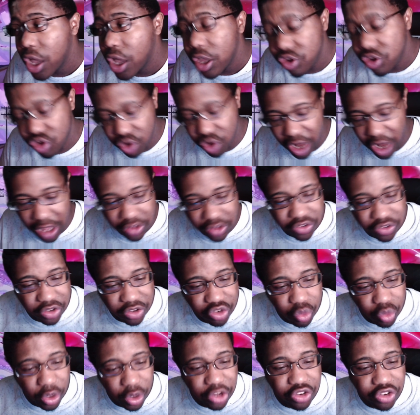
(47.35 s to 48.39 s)
trans
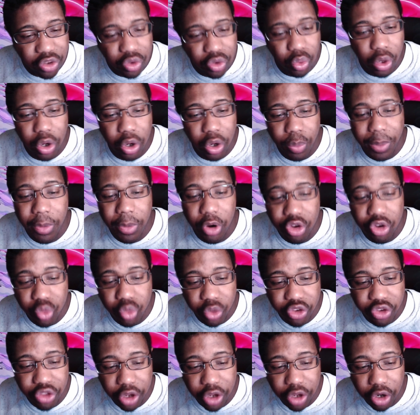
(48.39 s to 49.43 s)
situation to where people are
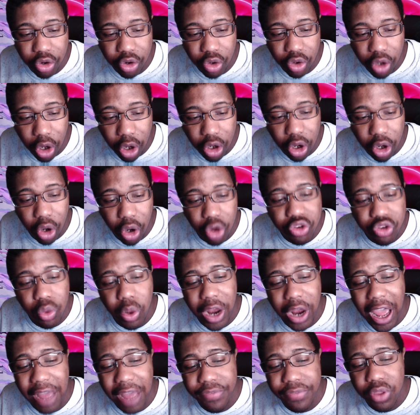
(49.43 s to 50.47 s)
switching their logos or what
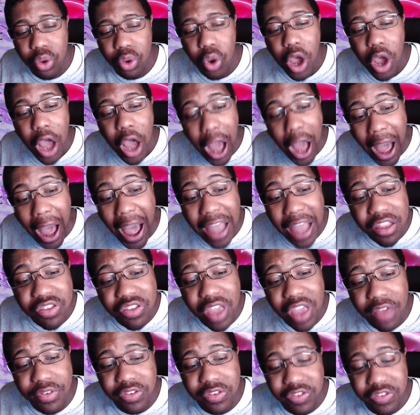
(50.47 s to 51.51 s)
have you. I just
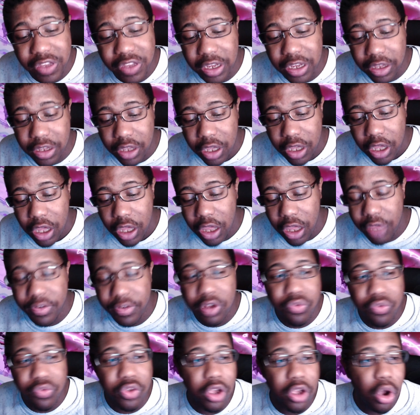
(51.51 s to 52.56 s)
haven't seen it. Even if
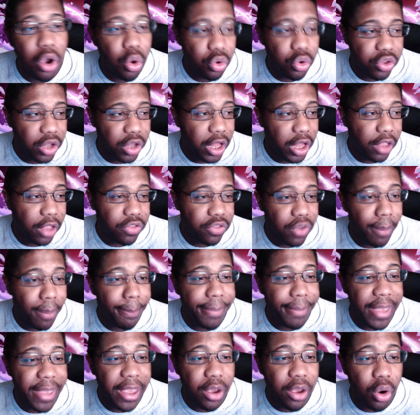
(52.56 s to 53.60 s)
we go to like some
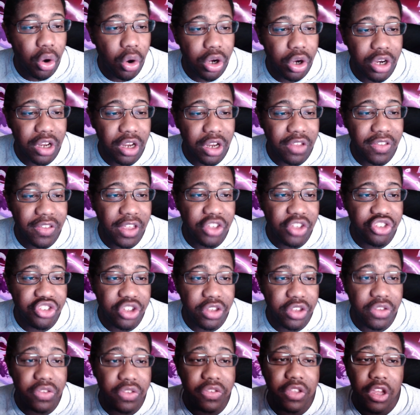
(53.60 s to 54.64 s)
big
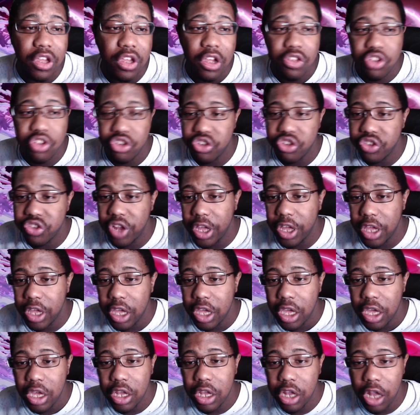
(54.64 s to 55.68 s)
organizations such as like
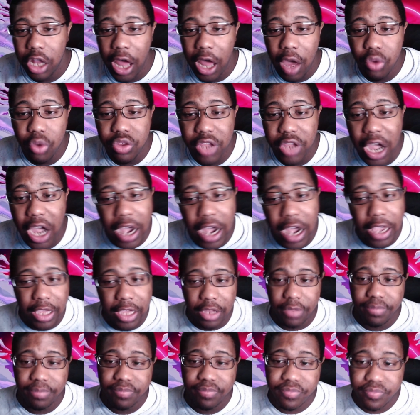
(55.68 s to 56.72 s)
Cloud9,
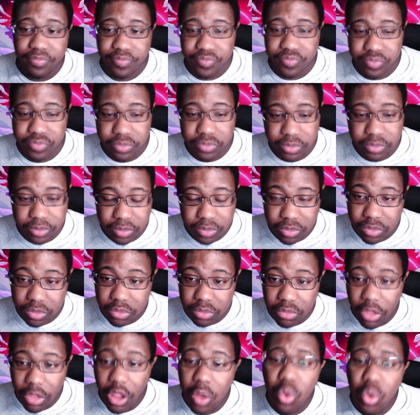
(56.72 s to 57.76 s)

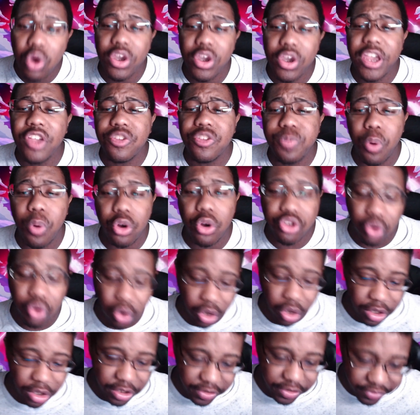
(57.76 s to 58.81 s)
well, esports
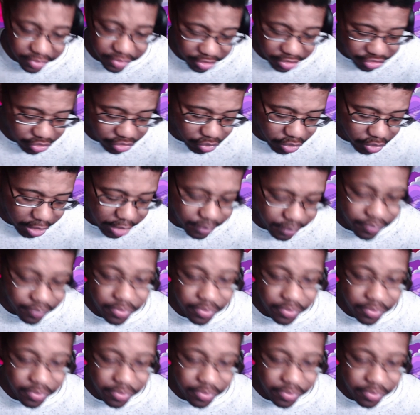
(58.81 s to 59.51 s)
organization, right?